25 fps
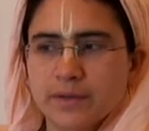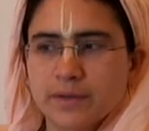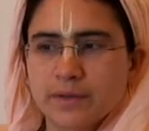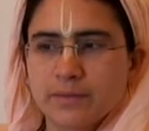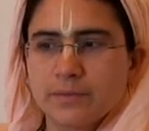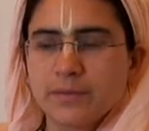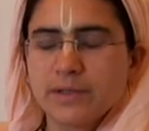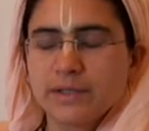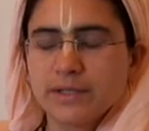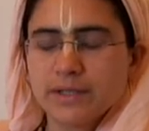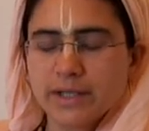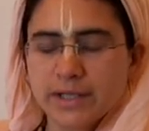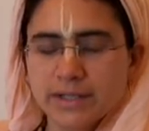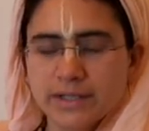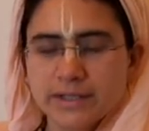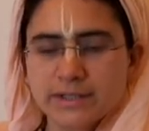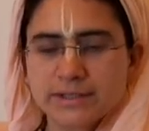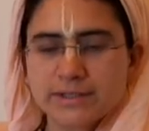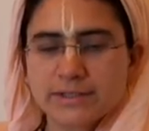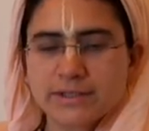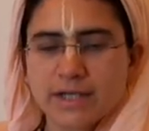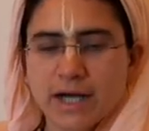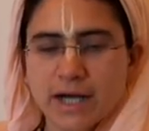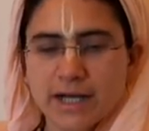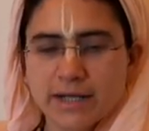But then
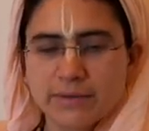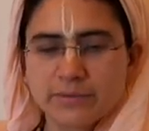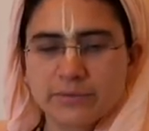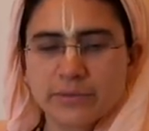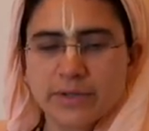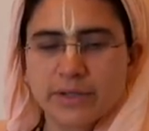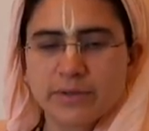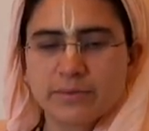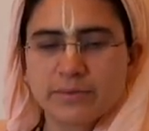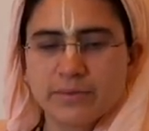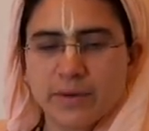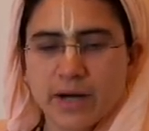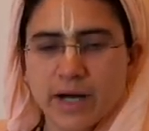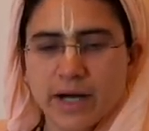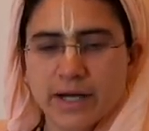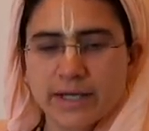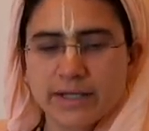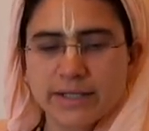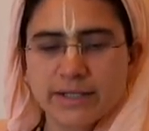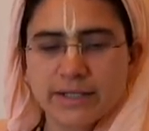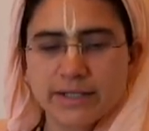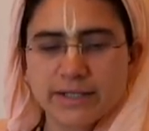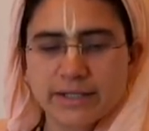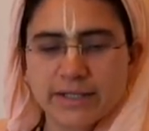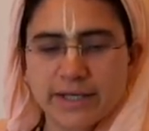as time went
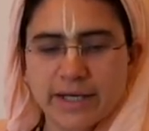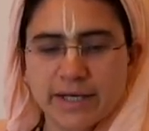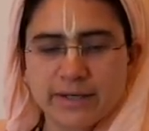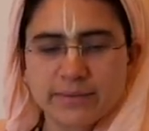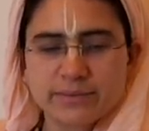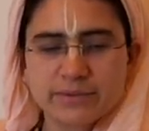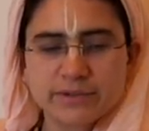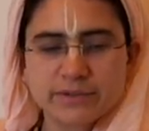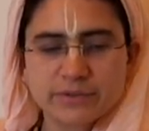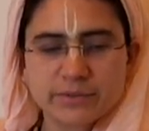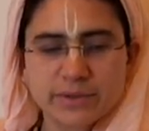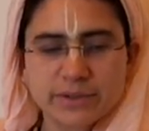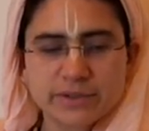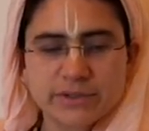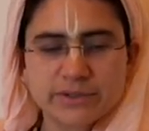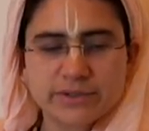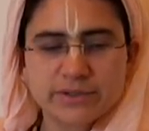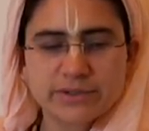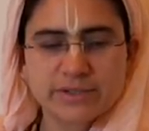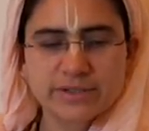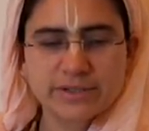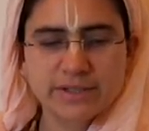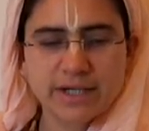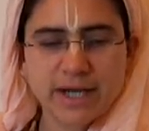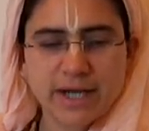by, he came to
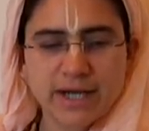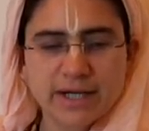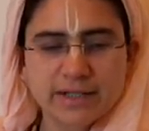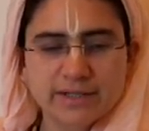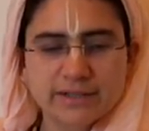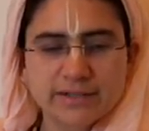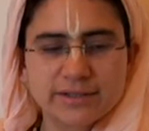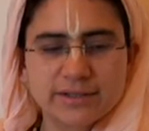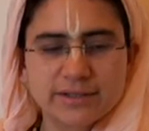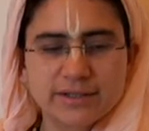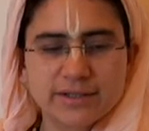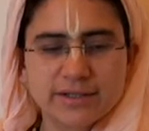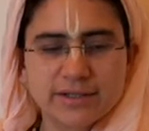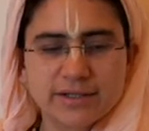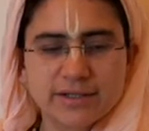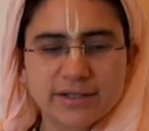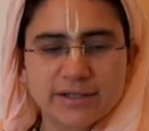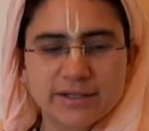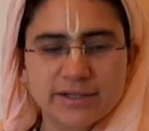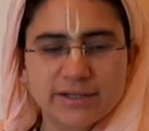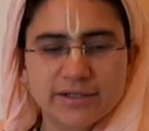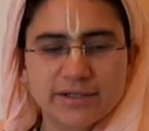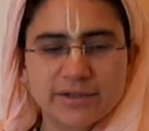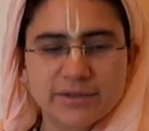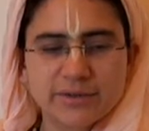understand,
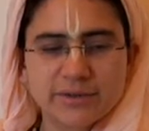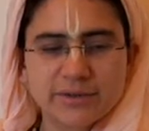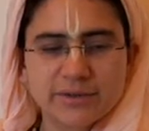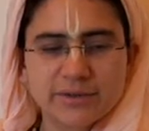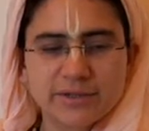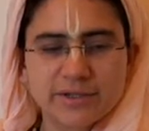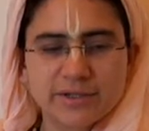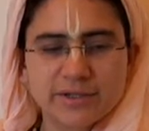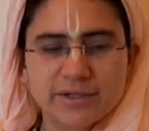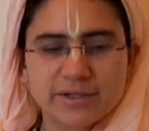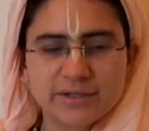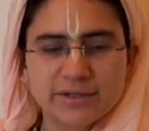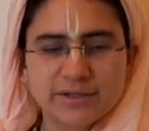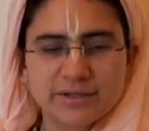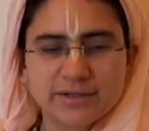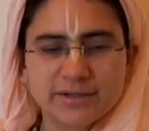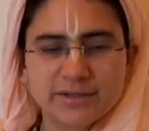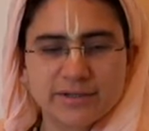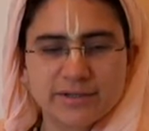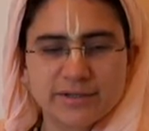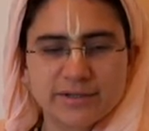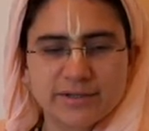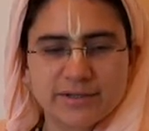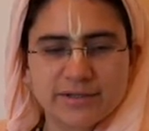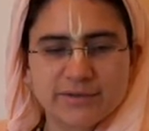the
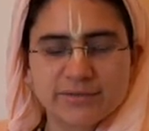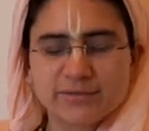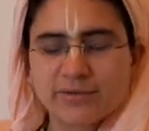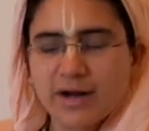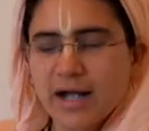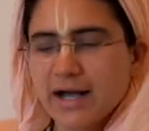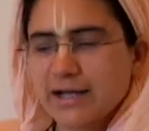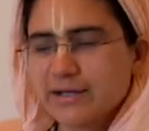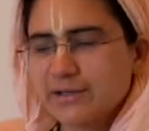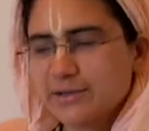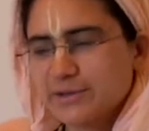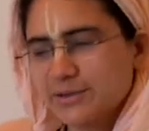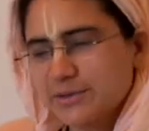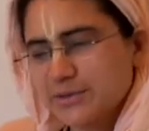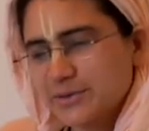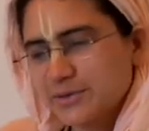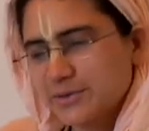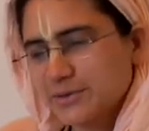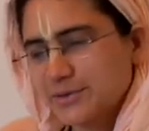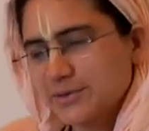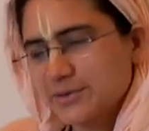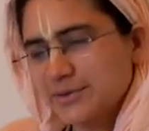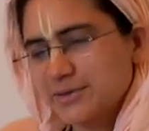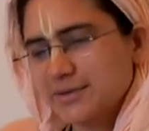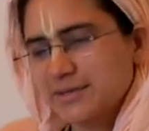
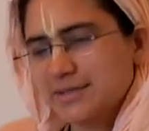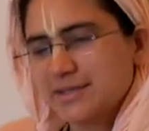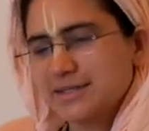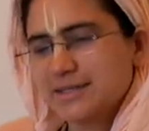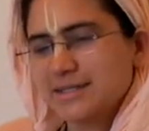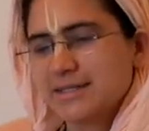radical